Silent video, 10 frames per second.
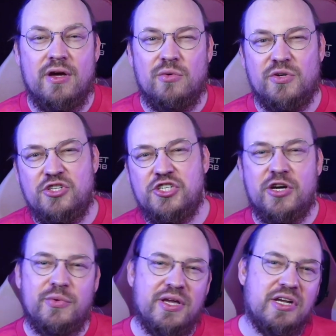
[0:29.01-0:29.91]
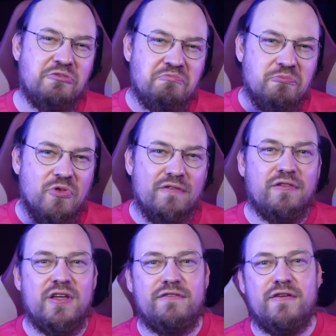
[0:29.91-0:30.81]
which generated
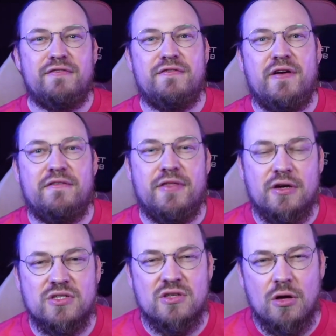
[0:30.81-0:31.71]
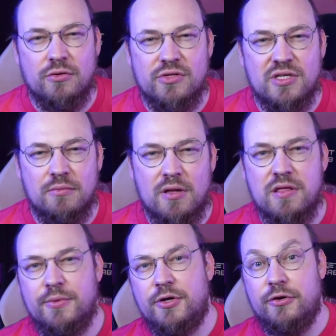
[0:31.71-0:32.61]
roughly $55,000 in monthly
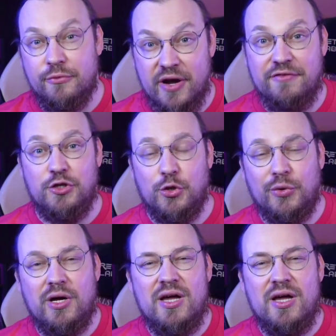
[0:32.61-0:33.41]
recurring revenue,